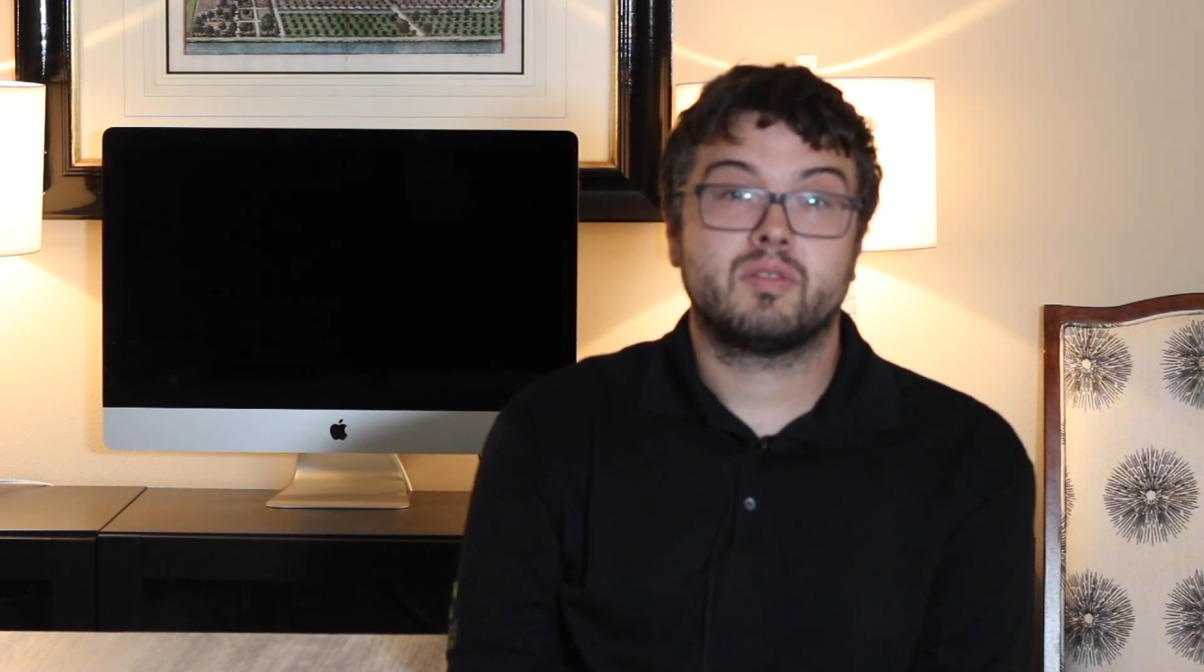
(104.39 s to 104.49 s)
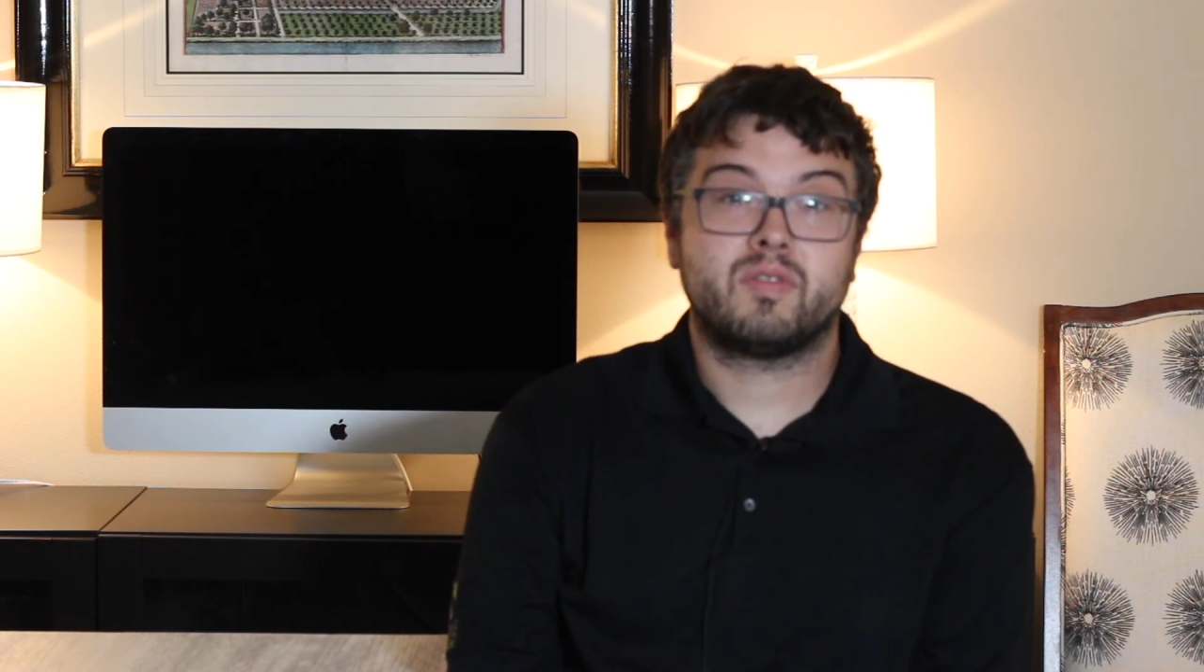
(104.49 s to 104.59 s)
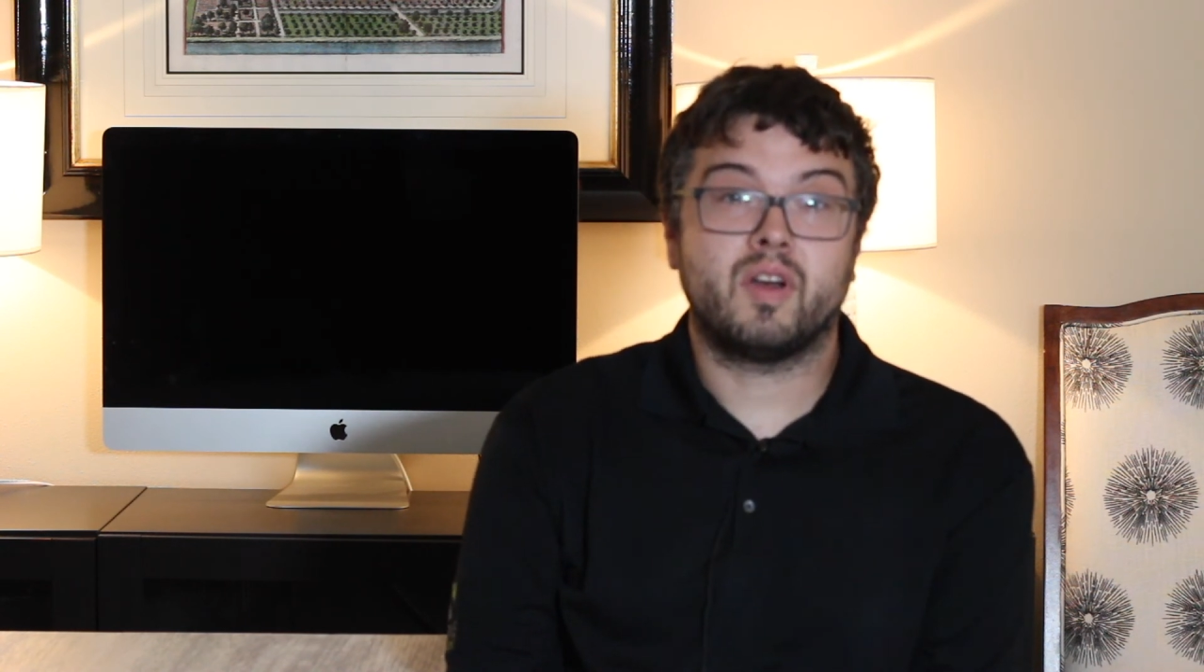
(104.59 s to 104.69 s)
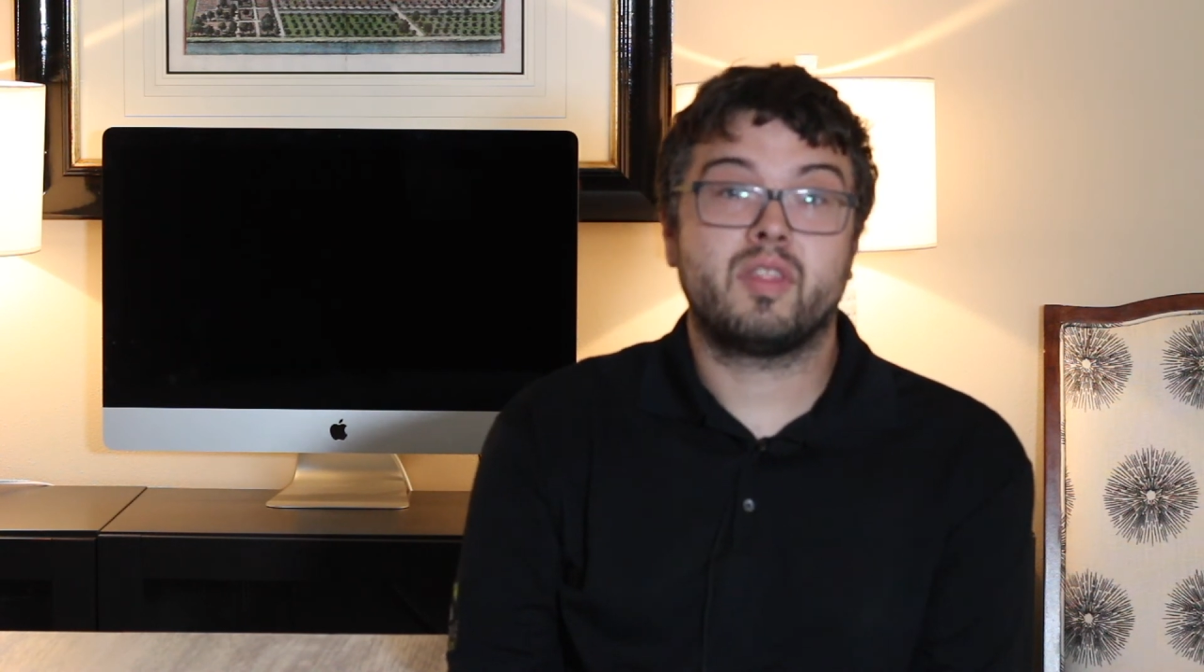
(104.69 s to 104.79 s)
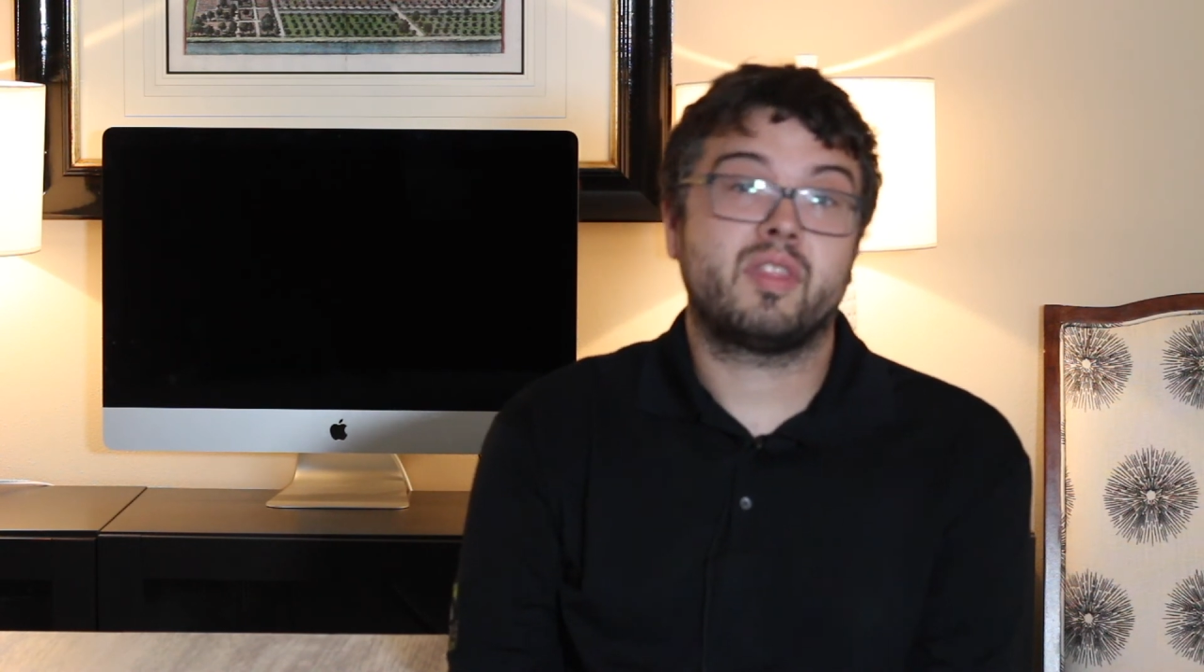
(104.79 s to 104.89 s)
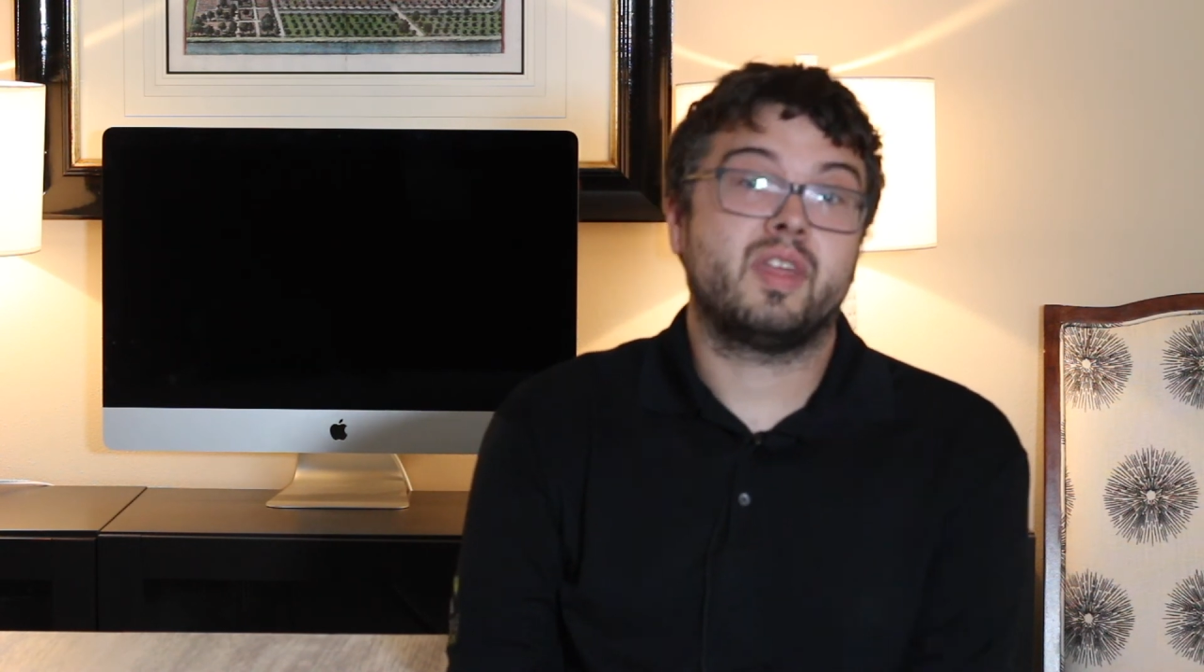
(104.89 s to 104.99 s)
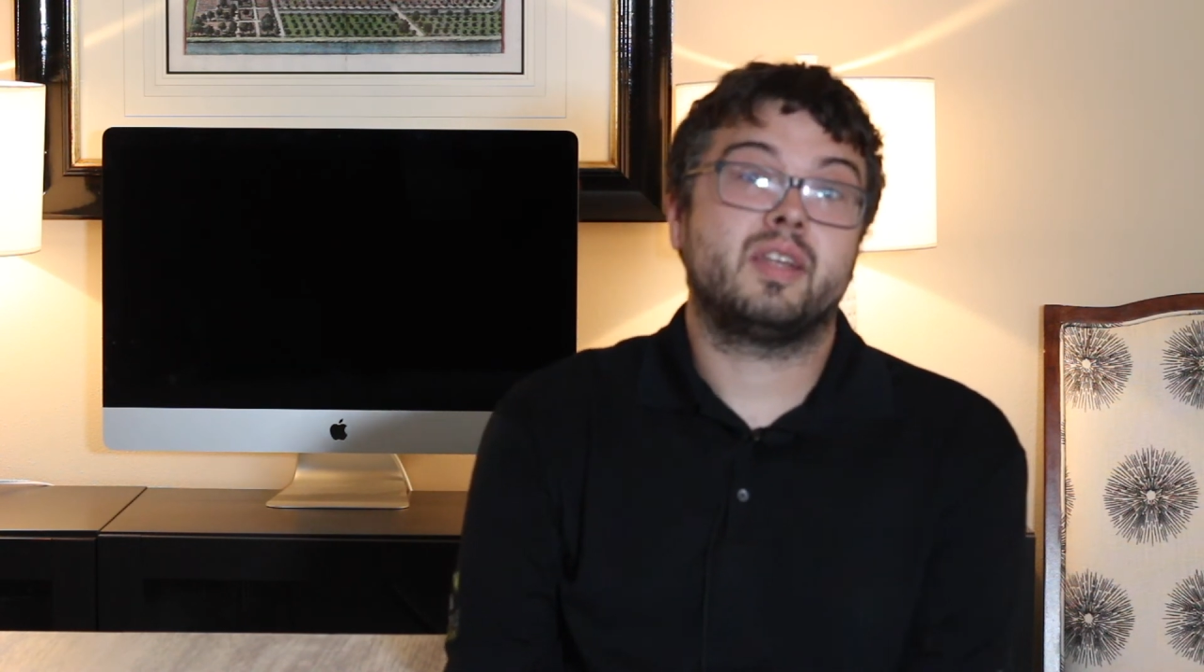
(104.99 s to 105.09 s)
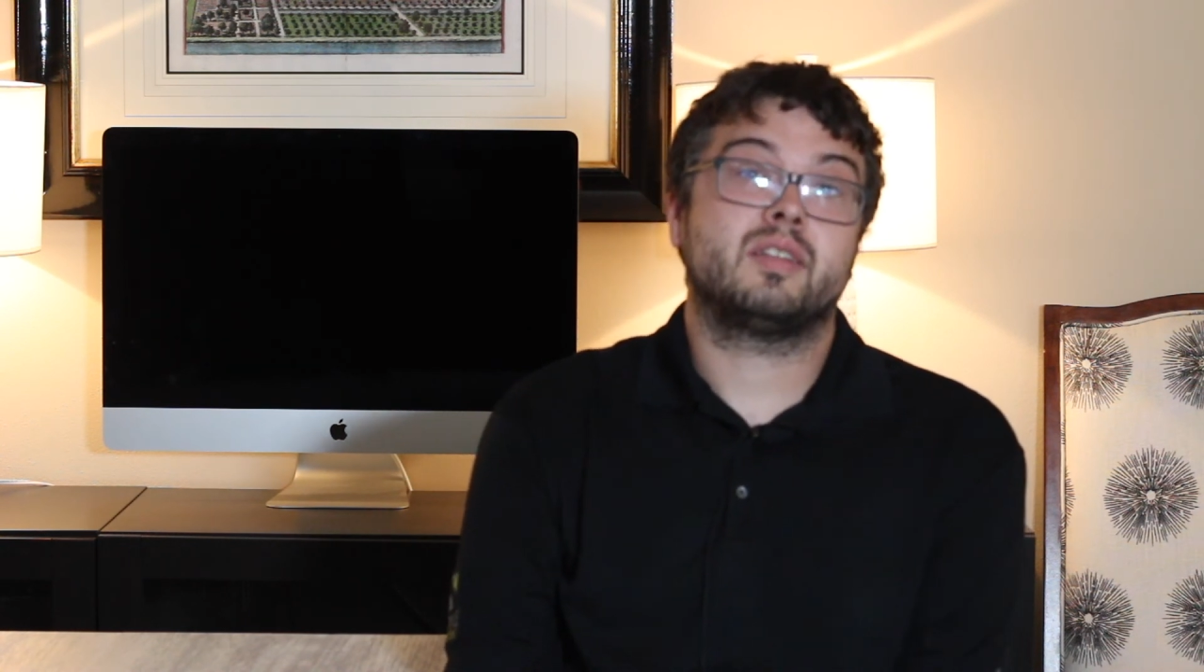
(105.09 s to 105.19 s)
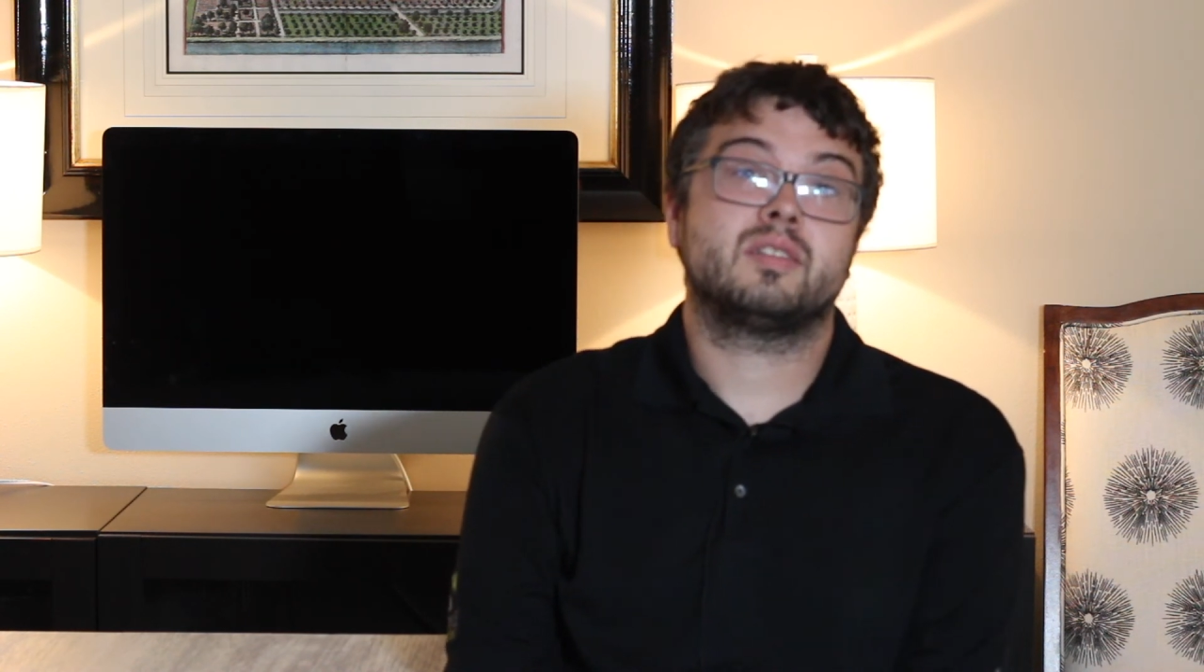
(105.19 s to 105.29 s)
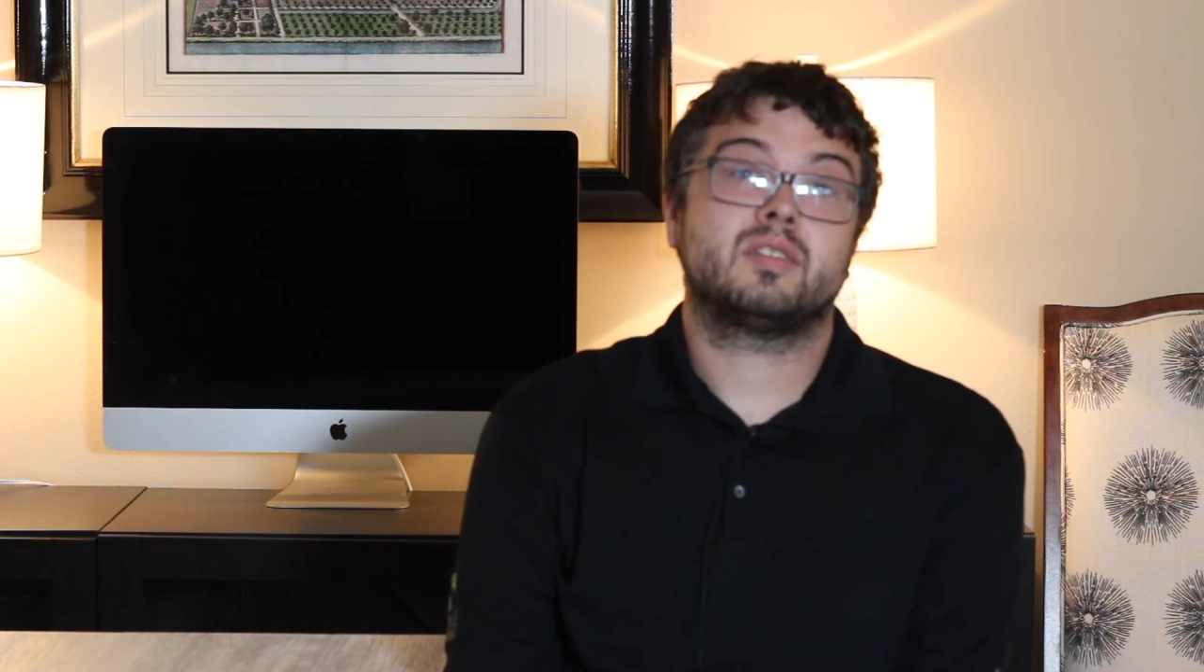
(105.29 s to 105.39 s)
fun
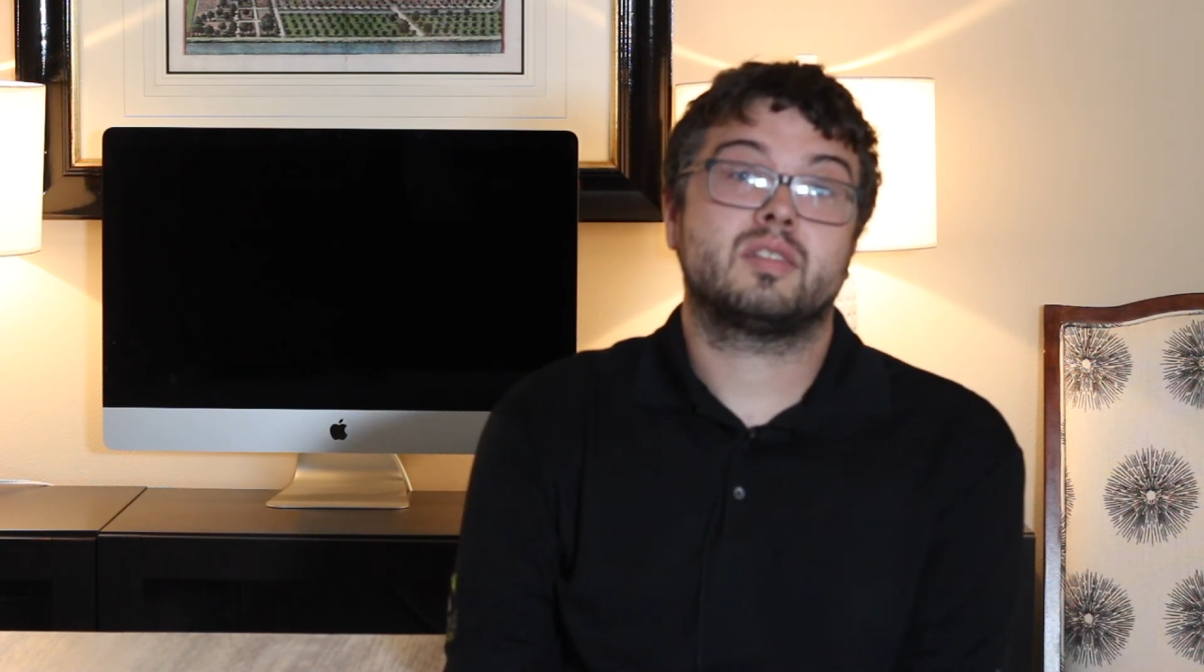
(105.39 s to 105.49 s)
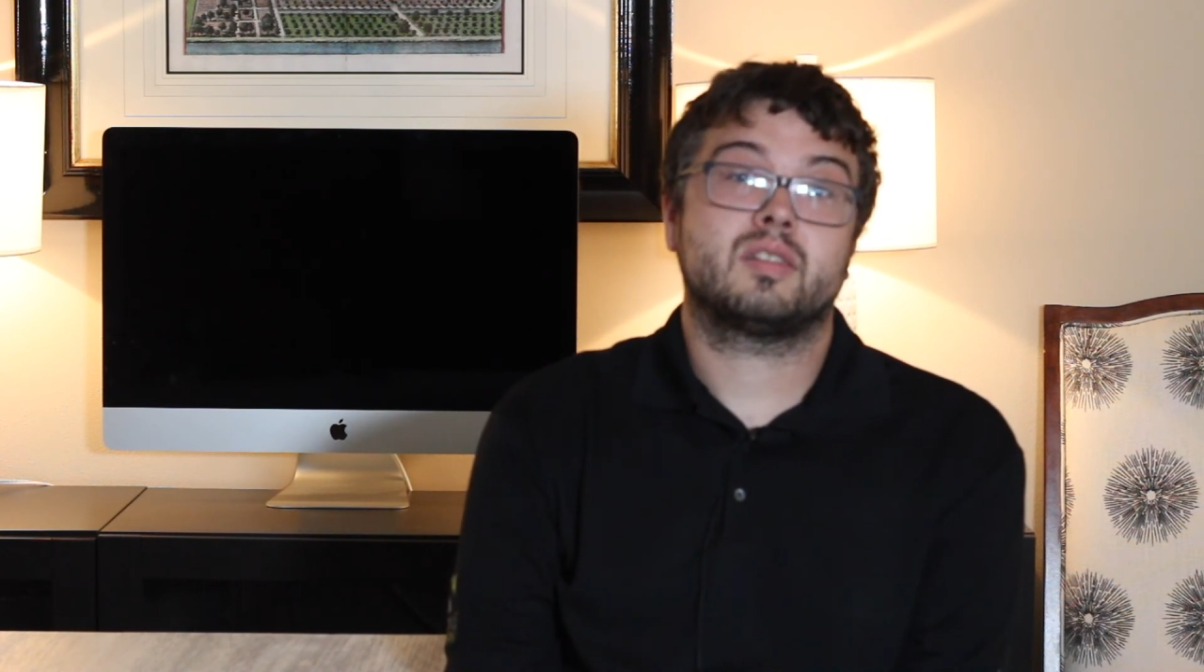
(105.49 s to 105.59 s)
things